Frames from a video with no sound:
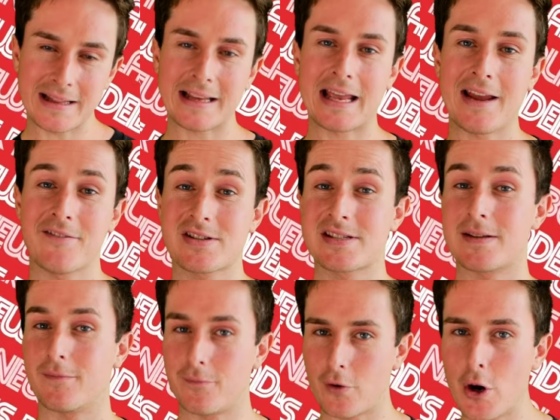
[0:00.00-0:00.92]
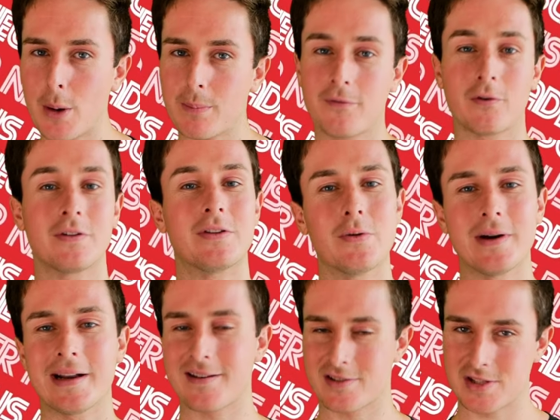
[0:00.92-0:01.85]
that gave us the verb for
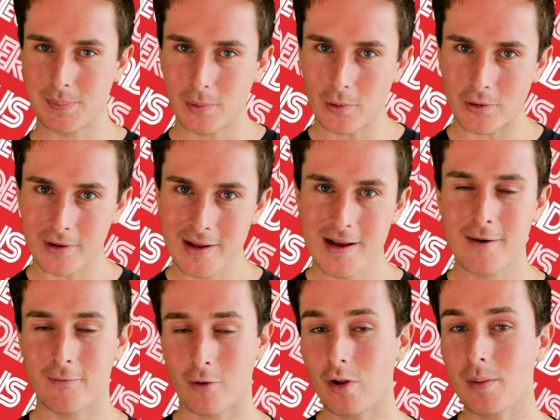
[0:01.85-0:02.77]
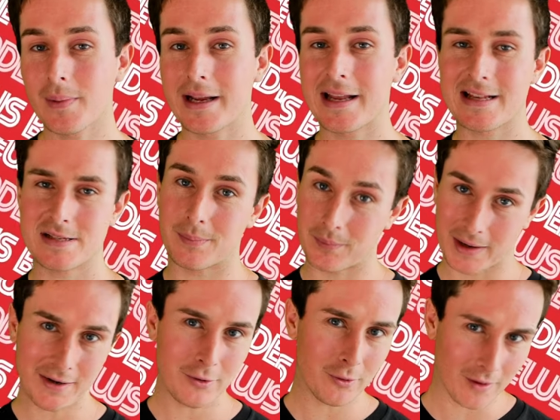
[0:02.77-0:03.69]
doing our sport, Rollerblade has a
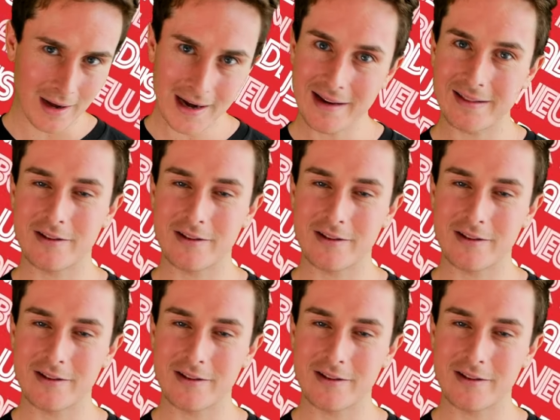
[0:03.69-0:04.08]
brand new liner